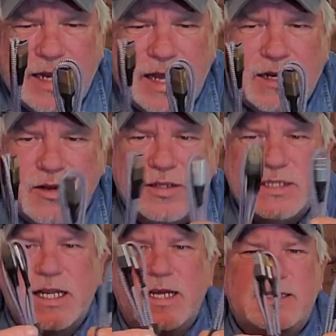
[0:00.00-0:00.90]
it
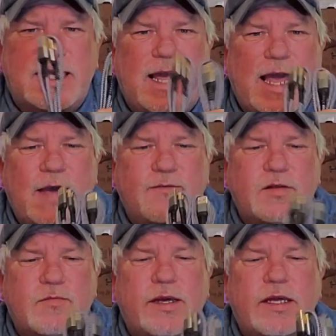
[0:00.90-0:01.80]
looks like they
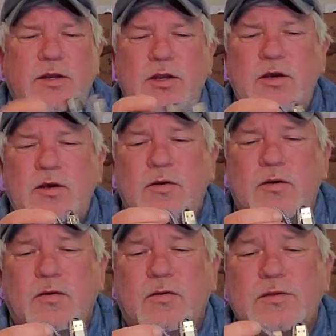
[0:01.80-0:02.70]
haven't been
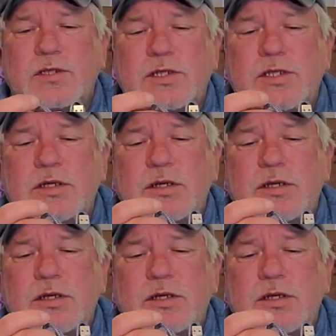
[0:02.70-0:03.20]
used.